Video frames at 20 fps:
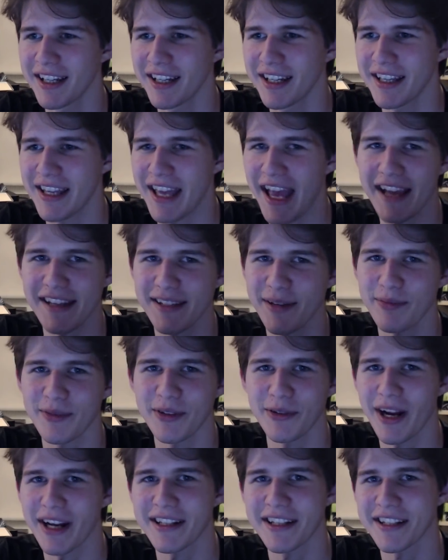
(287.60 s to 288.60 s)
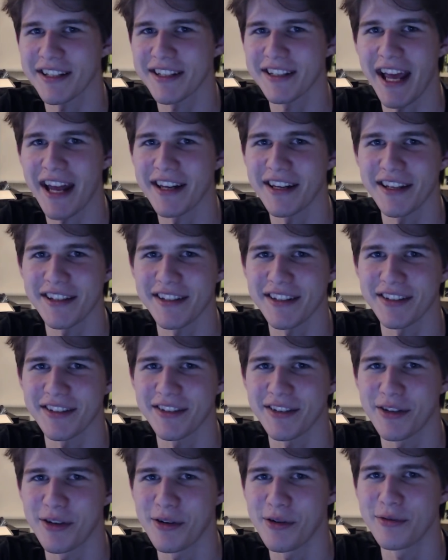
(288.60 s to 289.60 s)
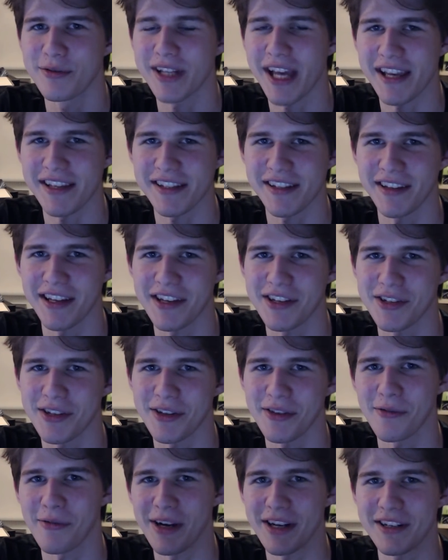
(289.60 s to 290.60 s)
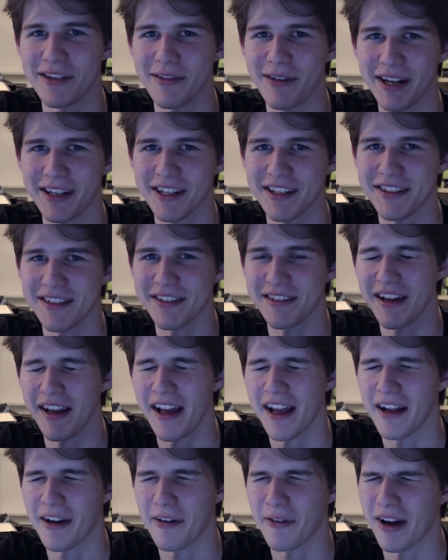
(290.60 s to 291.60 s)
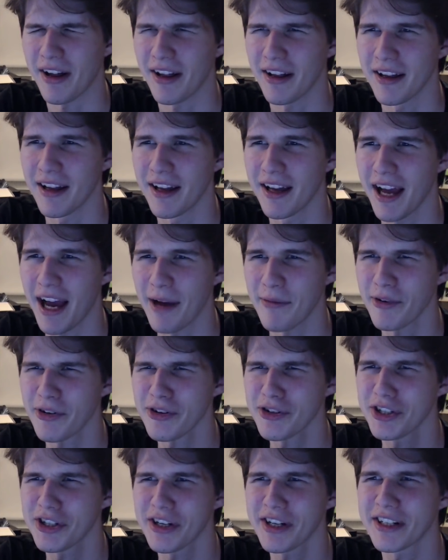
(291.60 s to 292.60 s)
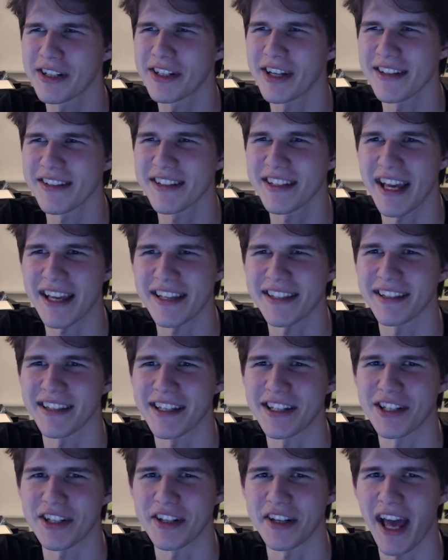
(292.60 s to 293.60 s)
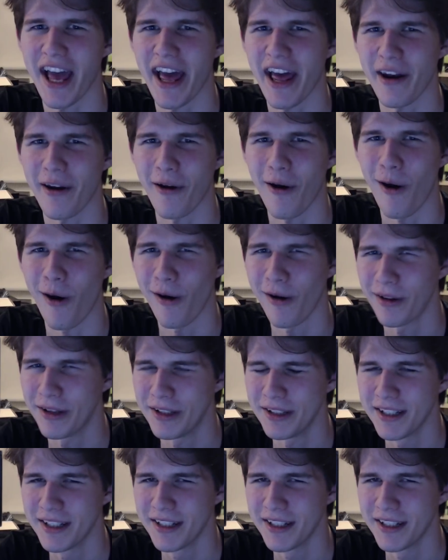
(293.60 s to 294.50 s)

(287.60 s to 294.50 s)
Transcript: Yeah, except DirectX 10 doesn't do tessellation the way DirectX, well, I'm not sure it does tessellation at all.